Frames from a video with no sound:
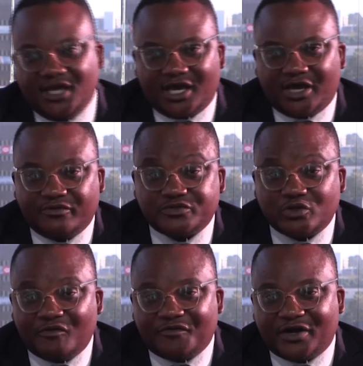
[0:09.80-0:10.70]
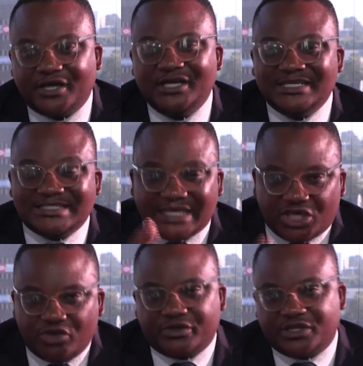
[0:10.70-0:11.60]
who have so far
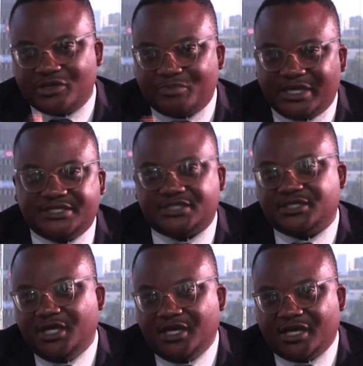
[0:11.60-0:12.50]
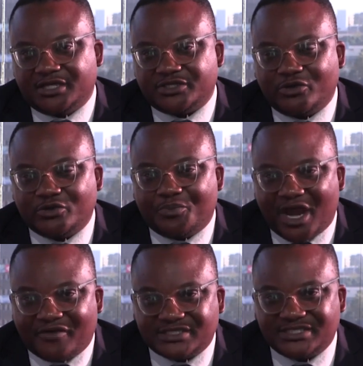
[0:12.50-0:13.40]
secured their places to go to
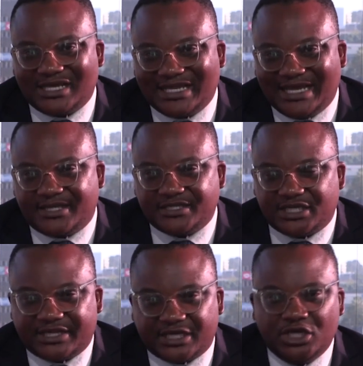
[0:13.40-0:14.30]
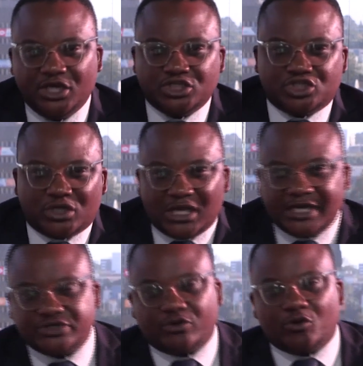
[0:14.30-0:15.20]
Paris later this year. I think July
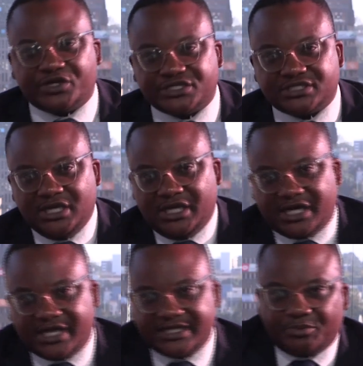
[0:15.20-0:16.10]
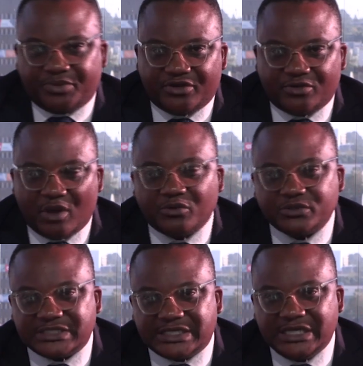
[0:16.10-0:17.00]
to August, that's the period I will
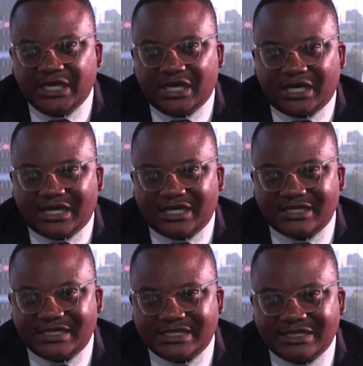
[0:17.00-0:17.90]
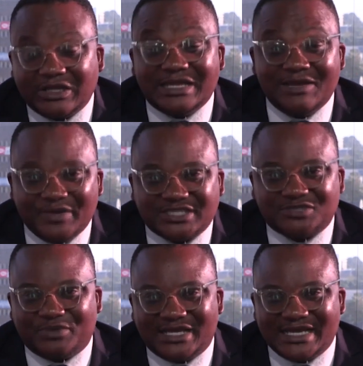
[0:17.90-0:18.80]
see the Olympics
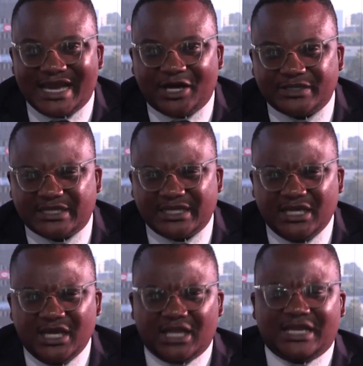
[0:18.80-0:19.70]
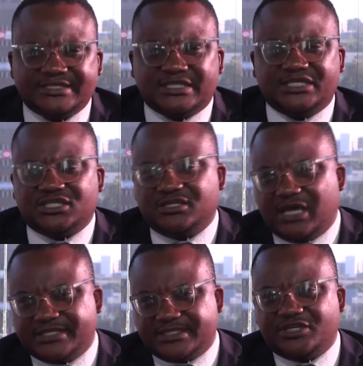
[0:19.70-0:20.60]
being held. I think last edition,
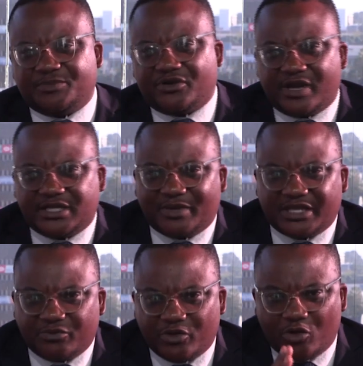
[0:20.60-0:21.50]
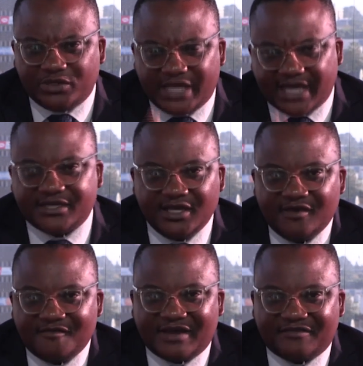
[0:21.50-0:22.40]
I stand to be corrected, but I think we only had
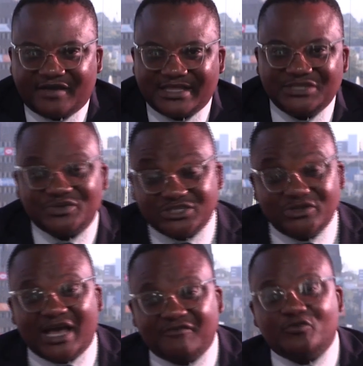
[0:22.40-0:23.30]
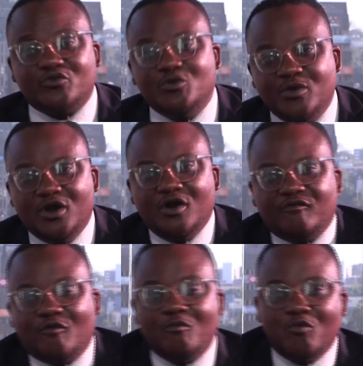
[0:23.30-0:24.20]
5 athletes. We still have room
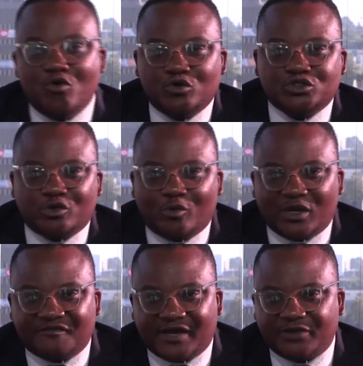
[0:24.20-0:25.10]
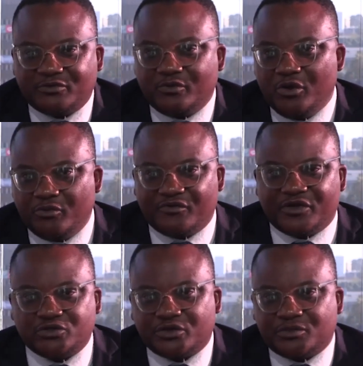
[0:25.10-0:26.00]
for more to qualify. We've
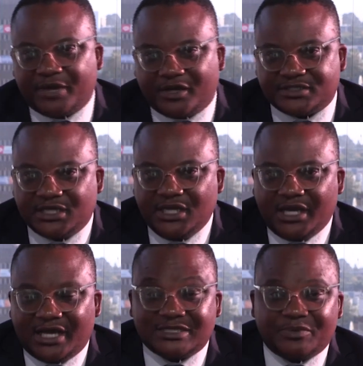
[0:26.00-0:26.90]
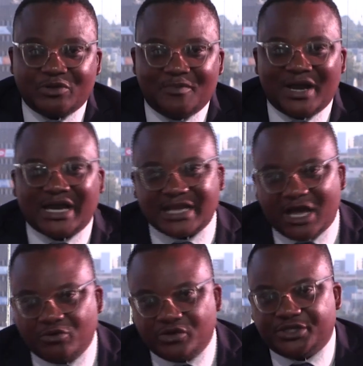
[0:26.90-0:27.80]
already talked about Tapiwa
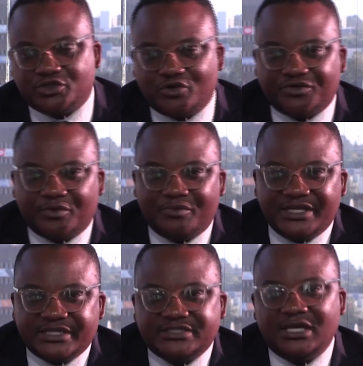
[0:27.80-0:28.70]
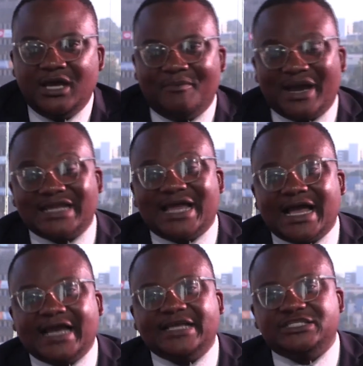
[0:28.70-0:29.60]
Makarau in the 200 meters,
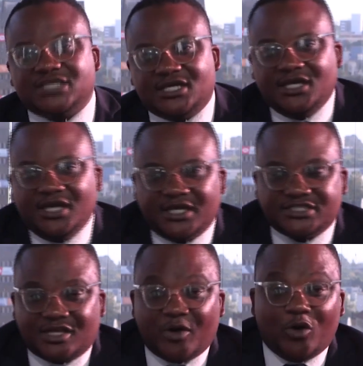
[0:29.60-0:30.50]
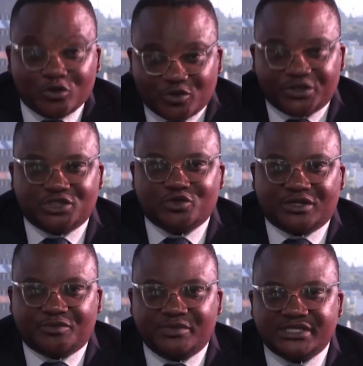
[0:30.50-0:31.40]
Makanaka Ishe, also in the
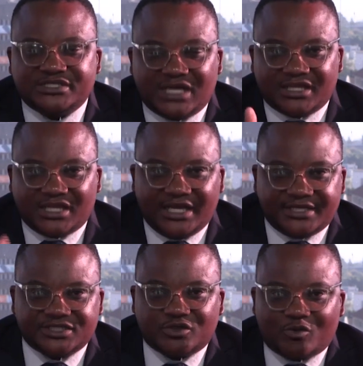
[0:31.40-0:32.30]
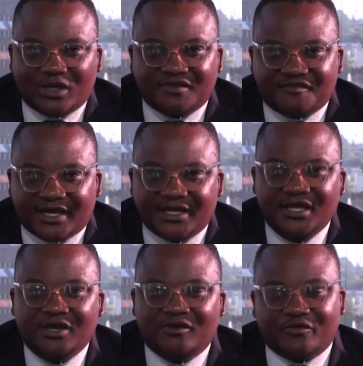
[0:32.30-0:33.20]
200 meters, the latest to qualify.
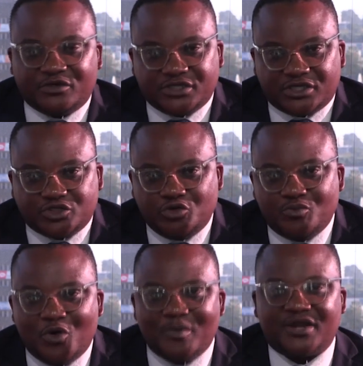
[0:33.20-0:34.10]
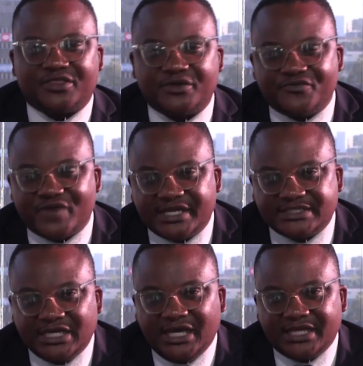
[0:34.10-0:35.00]
We've got 2 more marathon runners.
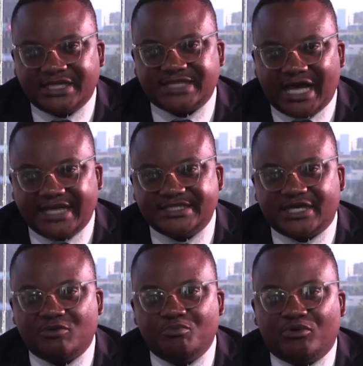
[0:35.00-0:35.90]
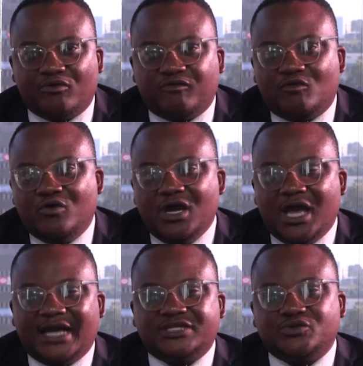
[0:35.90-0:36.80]
That's Isaac Mpofu
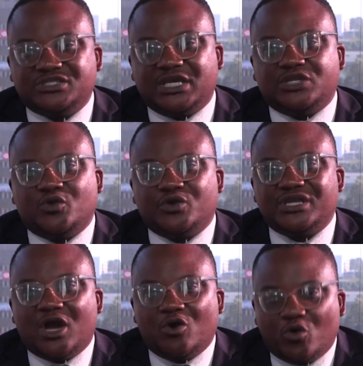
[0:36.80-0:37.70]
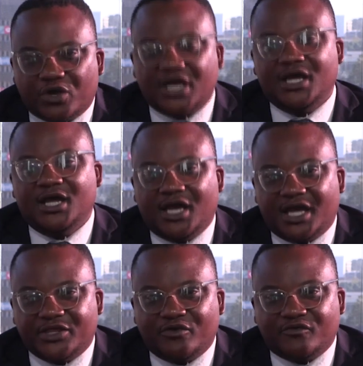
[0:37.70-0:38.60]
and Rutendo Nyahora.
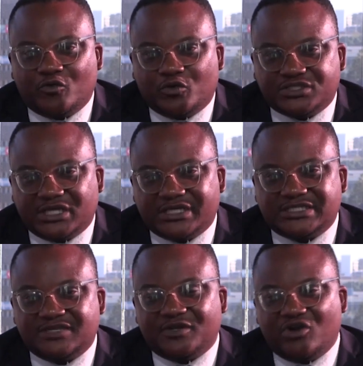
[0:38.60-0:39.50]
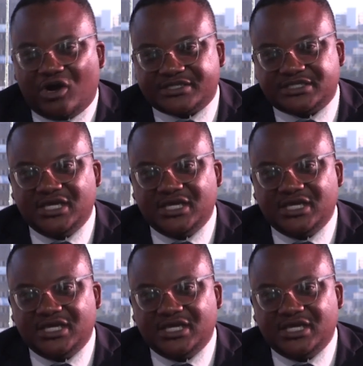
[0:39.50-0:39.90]
And then, of course, Stephen Cox